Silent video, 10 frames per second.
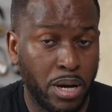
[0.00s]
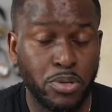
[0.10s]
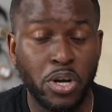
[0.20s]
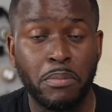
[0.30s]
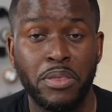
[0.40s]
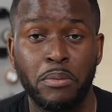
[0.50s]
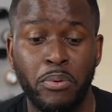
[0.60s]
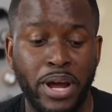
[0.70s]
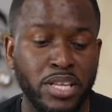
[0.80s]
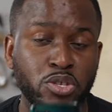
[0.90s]
I'm talking about the
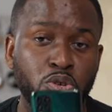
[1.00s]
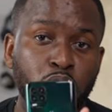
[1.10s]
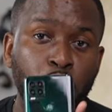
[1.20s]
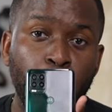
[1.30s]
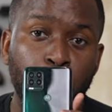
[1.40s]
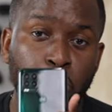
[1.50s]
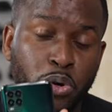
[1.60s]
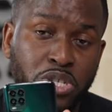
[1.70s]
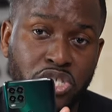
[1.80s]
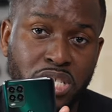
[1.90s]
brand new
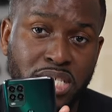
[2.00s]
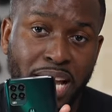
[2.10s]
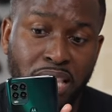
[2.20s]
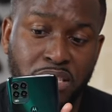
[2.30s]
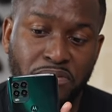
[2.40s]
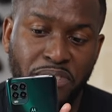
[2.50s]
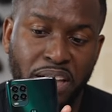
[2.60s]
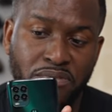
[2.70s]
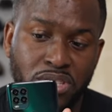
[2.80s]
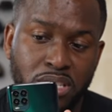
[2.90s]
Moto G Stylus
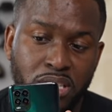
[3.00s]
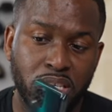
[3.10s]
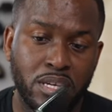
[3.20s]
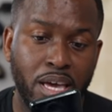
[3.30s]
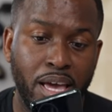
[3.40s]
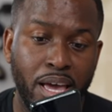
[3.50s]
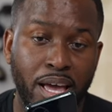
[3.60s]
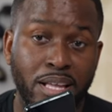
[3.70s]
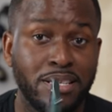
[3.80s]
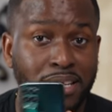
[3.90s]
5G
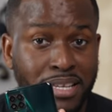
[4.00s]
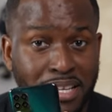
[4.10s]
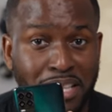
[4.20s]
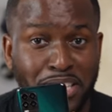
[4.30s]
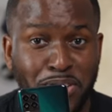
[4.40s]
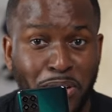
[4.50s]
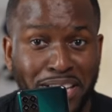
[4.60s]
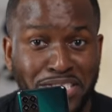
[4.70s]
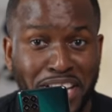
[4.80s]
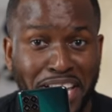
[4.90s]
and let's go ahead
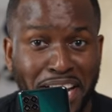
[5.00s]
and check it